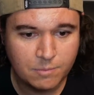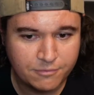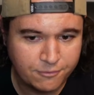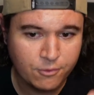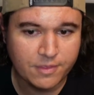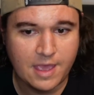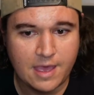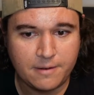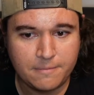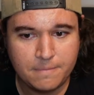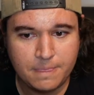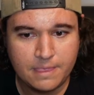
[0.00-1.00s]
before
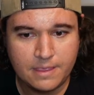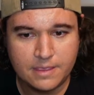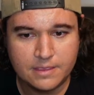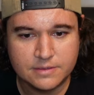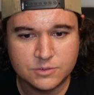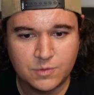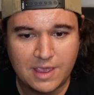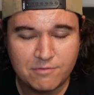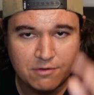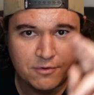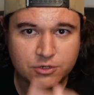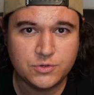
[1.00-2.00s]
that is we
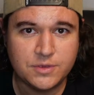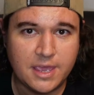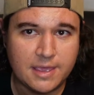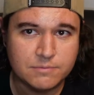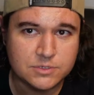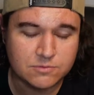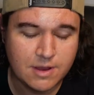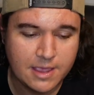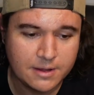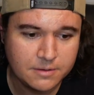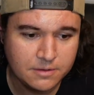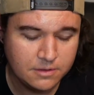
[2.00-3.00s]
have our first two games,
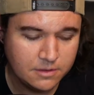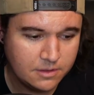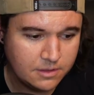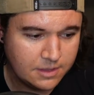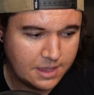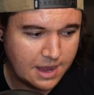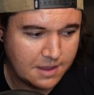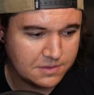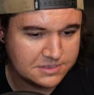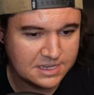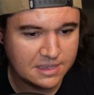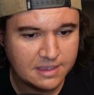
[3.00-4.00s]
right? And
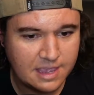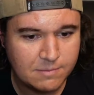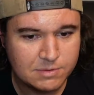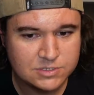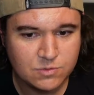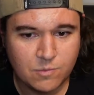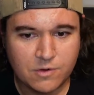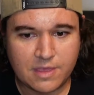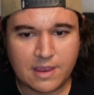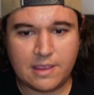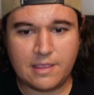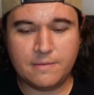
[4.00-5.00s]
the second game is the one where
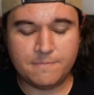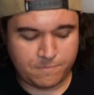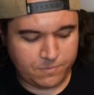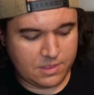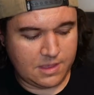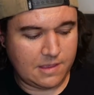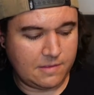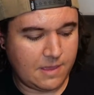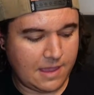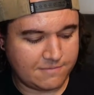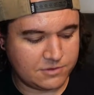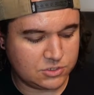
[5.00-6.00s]
they
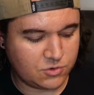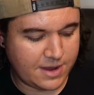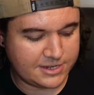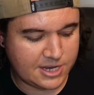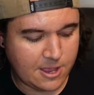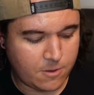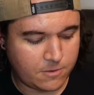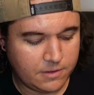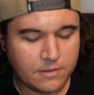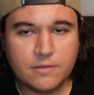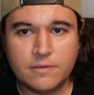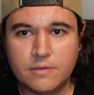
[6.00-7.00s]
have to scratch out
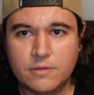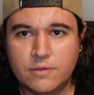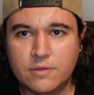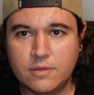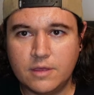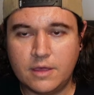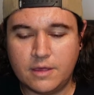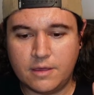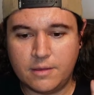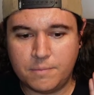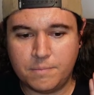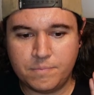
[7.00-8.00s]

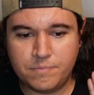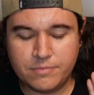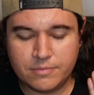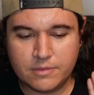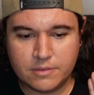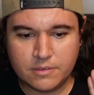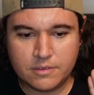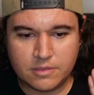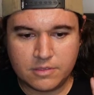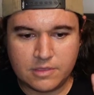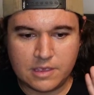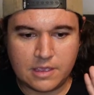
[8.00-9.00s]
what
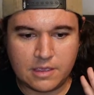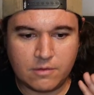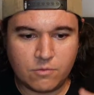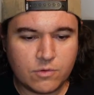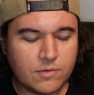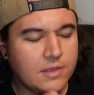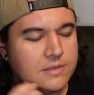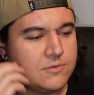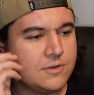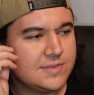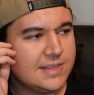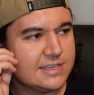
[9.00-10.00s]

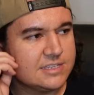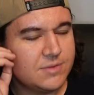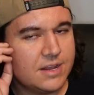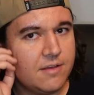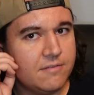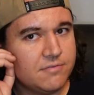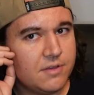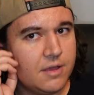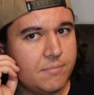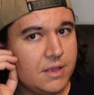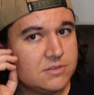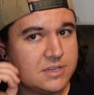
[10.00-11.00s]
was it, like some kind of
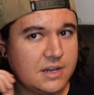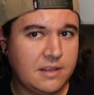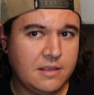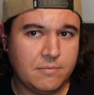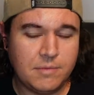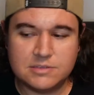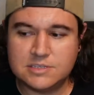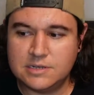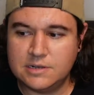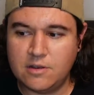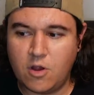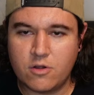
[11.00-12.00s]
melted
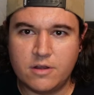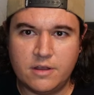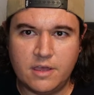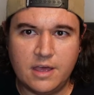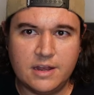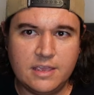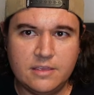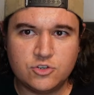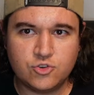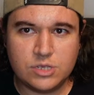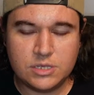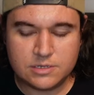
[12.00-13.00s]
and hardened honey
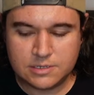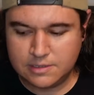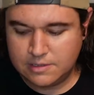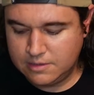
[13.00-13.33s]
treat